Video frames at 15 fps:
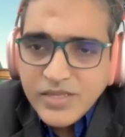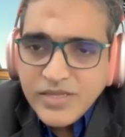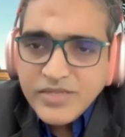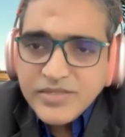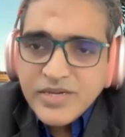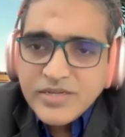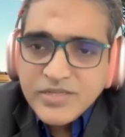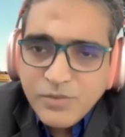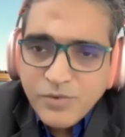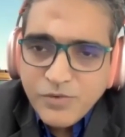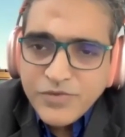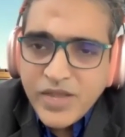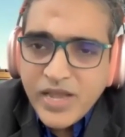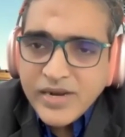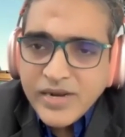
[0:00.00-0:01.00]
these are some
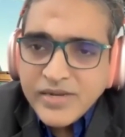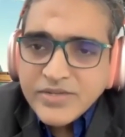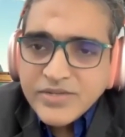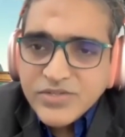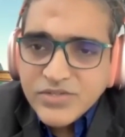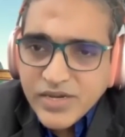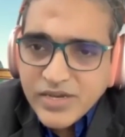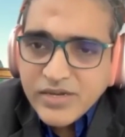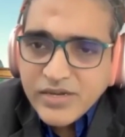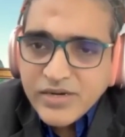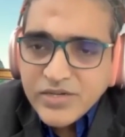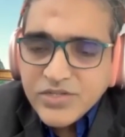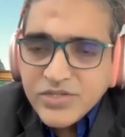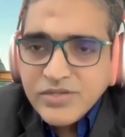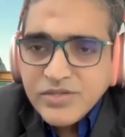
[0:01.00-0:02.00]
of the analyst
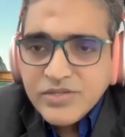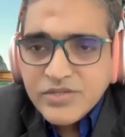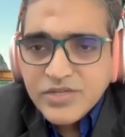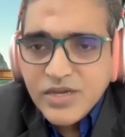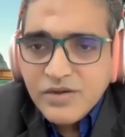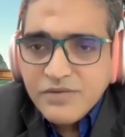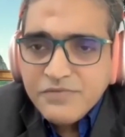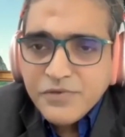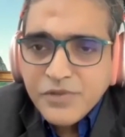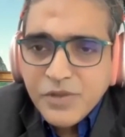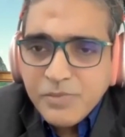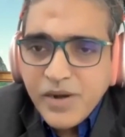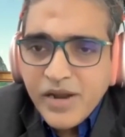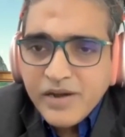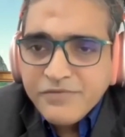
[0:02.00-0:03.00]
recognitions for
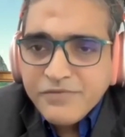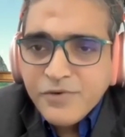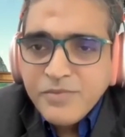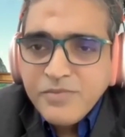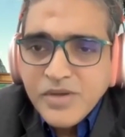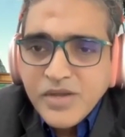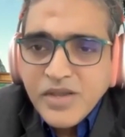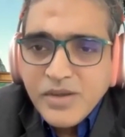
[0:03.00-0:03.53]
the platform,